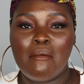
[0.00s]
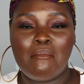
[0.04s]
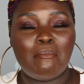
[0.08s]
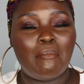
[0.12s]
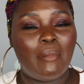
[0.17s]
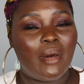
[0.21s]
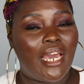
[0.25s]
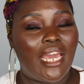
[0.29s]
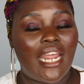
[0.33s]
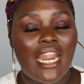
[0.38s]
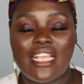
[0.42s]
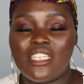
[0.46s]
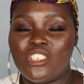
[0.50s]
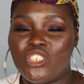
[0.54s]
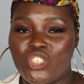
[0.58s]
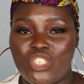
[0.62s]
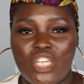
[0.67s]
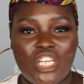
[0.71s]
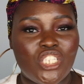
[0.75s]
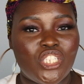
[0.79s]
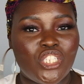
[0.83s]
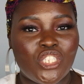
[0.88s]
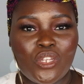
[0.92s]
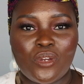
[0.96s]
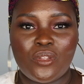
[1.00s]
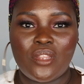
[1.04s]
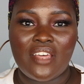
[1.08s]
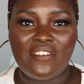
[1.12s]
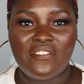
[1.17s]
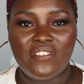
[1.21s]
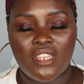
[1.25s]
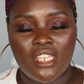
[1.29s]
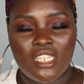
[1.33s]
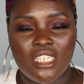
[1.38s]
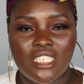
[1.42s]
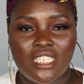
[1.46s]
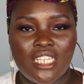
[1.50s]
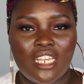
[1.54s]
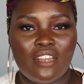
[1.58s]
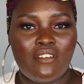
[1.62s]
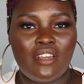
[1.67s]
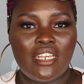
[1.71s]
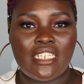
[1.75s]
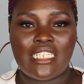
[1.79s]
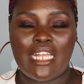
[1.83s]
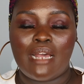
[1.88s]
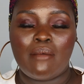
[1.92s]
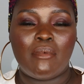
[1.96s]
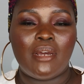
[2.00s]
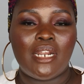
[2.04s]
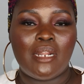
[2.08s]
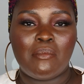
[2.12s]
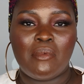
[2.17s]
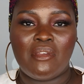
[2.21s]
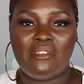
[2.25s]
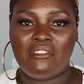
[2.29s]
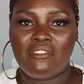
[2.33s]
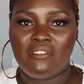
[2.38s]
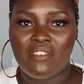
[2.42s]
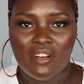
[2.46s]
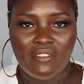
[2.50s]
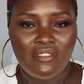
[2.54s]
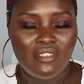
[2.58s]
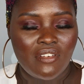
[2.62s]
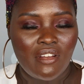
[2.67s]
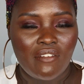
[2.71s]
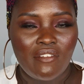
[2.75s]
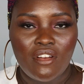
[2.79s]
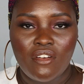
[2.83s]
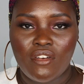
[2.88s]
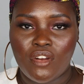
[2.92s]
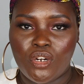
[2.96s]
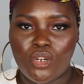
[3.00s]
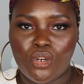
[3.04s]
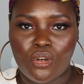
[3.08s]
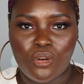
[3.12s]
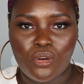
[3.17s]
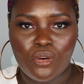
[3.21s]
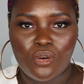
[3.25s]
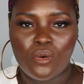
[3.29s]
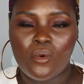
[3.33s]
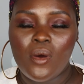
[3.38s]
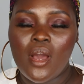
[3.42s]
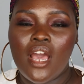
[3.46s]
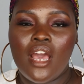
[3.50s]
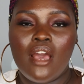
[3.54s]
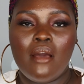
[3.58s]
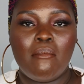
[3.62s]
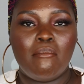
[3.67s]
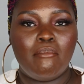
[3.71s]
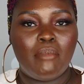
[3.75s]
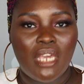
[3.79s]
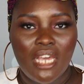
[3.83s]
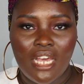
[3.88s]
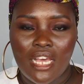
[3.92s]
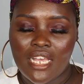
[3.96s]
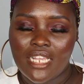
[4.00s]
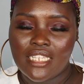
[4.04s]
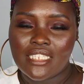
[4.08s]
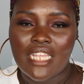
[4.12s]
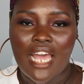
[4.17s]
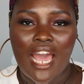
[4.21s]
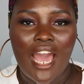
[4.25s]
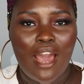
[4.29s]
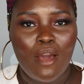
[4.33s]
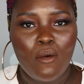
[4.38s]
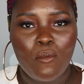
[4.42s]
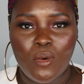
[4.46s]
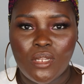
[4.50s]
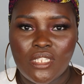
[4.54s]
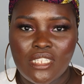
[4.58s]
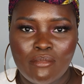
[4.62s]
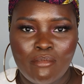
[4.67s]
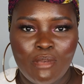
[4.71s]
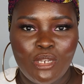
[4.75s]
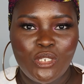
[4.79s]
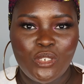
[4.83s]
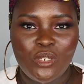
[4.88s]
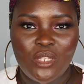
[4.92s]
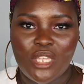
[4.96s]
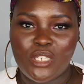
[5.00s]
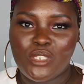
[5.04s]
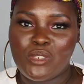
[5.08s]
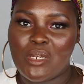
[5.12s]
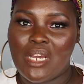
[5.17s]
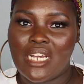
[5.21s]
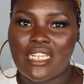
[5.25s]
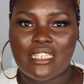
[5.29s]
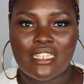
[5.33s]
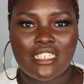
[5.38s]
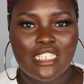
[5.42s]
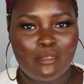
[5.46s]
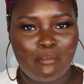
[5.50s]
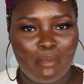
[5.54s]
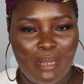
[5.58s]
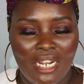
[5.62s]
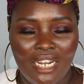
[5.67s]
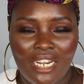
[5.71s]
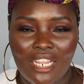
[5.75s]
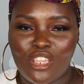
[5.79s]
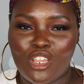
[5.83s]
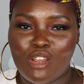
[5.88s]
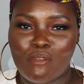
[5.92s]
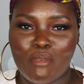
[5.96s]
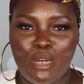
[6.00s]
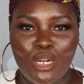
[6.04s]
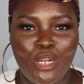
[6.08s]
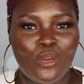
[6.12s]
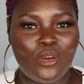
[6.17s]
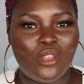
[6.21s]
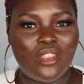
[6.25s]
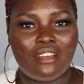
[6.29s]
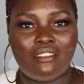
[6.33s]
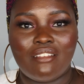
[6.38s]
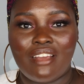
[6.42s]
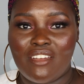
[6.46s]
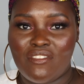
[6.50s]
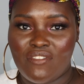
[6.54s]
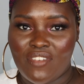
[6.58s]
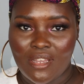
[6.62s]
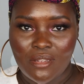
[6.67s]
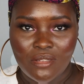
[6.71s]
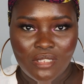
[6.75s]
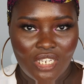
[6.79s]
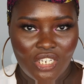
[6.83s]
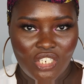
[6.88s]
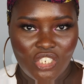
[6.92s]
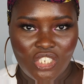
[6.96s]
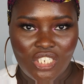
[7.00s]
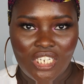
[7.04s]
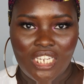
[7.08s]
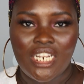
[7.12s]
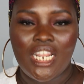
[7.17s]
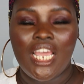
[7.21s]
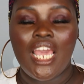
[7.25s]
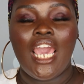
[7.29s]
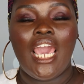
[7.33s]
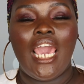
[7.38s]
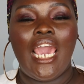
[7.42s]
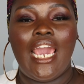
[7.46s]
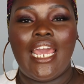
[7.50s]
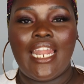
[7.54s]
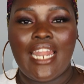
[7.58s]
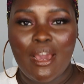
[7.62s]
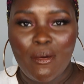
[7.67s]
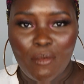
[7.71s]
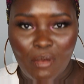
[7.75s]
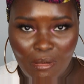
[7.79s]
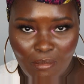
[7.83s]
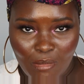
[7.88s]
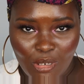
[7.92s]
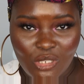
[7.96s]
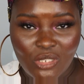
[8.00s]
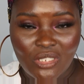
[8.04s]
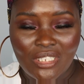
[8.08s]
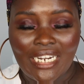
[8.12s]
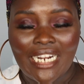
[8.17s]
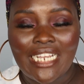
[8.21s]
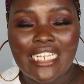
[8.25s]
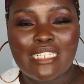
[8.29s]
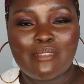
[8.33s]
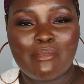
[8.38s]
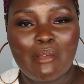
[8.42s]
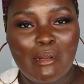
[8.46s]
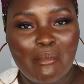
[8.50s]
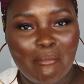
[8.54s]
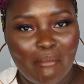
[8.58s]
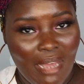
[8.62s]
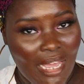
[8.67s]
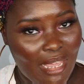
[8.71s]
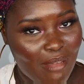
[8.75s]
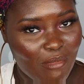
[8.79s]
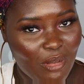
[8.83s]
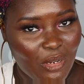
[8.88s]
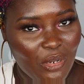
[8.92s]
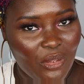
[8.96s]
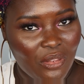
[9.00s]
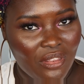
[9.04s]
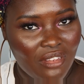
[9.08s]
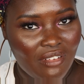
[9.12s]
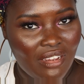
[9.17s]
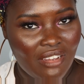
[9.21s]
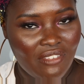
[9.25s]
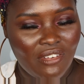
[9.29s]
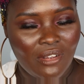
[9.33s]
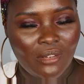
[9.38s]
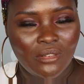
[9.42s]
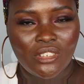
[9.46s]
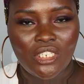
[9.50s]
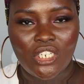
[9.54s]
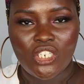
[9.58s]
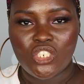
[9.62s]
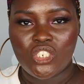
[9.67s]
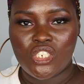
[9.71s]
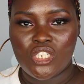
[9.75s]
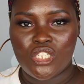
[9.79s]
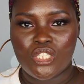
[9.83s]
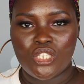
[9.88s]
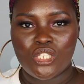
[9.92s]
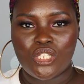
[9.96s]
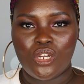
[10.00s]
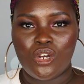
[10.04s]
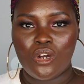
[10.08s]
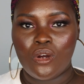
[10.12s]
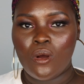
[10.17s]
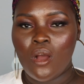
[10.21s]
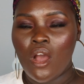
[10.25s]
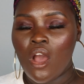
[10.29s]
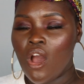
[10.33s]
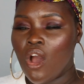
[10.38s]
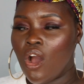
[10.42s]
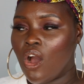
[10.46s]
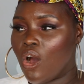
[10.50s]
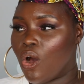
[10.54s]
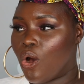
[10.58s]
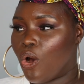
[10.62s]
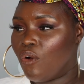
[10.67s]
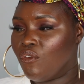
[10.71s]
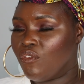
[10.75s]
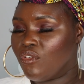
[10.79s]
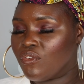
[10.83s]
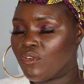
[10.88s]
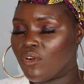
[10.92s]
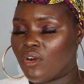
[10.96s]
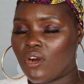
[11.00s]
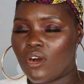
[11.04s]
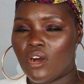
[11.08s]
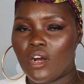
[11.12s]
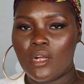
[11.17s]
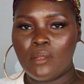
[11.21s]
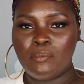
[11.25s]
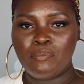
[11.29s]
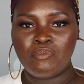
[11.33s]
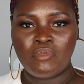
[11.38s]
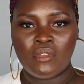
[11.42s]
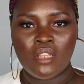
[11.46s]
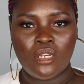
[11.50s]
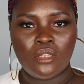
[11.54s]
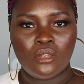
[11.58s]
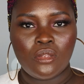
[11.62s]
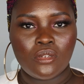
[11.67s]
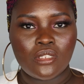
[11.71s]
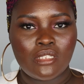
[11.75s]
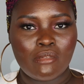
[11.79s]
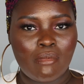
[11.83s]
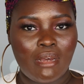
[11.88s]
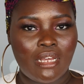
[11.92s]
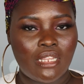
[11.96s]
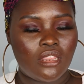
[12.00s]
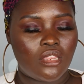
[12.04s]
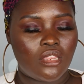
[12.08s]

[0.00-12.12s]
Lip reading: but just know that for this series I'm going to be very, very critical because I want to make sure that you guys are spending your money on the right foundation, and I want to make sure that I spend my money on the right foundation. So overall, those are my